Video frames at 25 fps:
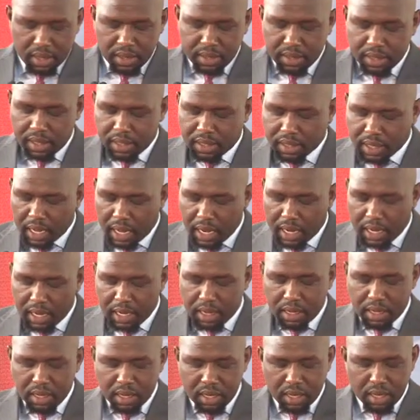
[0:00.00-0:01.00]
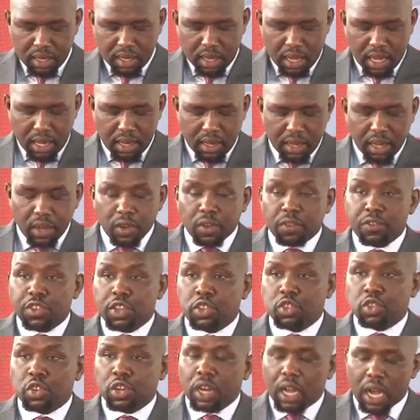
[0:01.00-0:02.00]
the talent and the
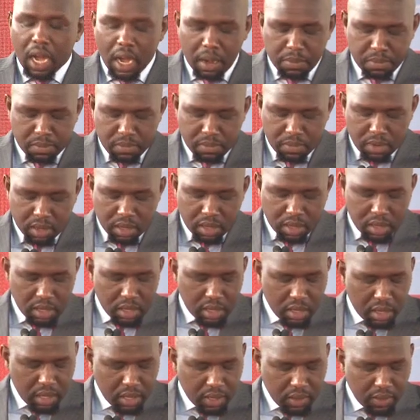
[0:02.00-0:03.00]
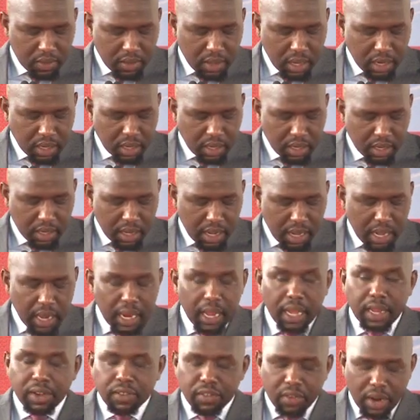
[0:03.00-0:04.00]
innovation hub that the
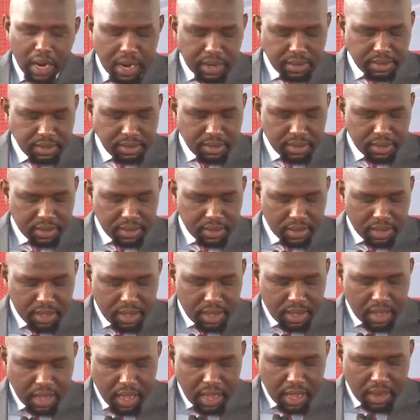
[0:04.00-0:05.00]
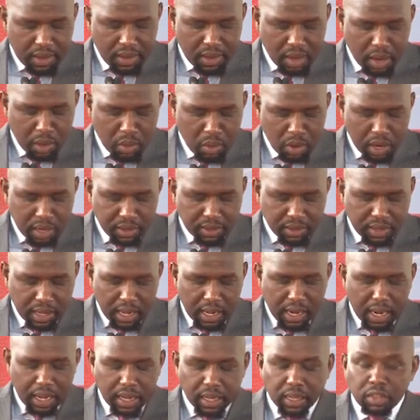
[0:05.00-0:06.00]
airline runs, and the awards the
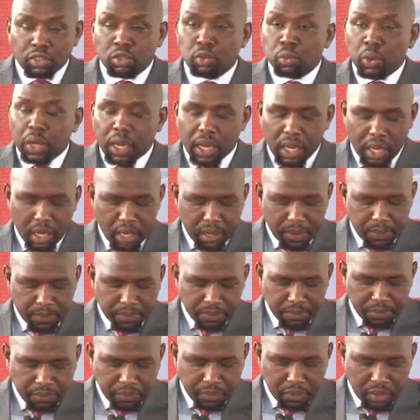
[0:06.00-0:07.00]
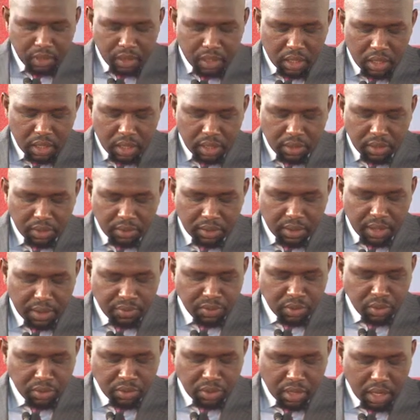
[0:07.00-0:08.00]
airline is winning, it is
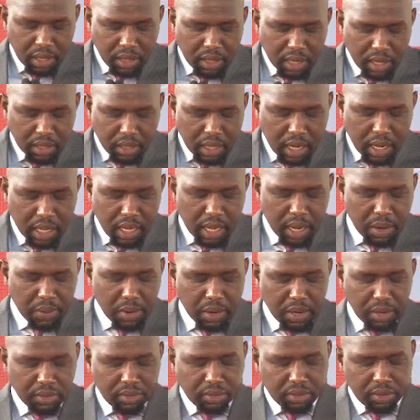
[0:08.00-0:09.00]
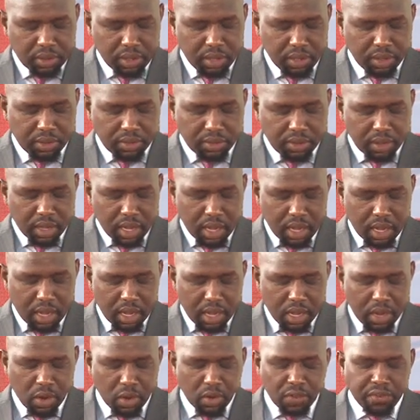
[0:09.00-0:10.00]
safe to say that Kenya Airways is the
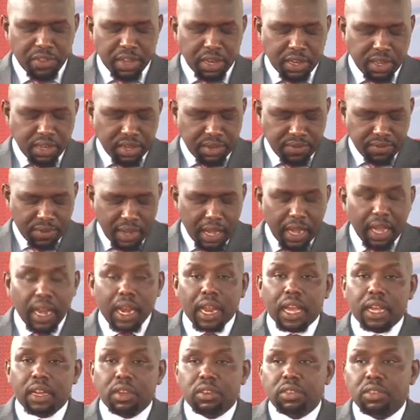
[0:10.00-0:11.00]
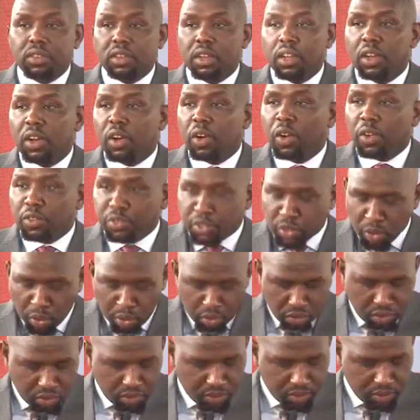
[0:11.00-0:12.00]
innovative airline of
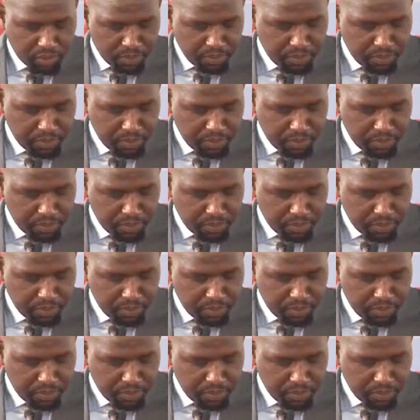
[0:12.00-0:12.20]
choice.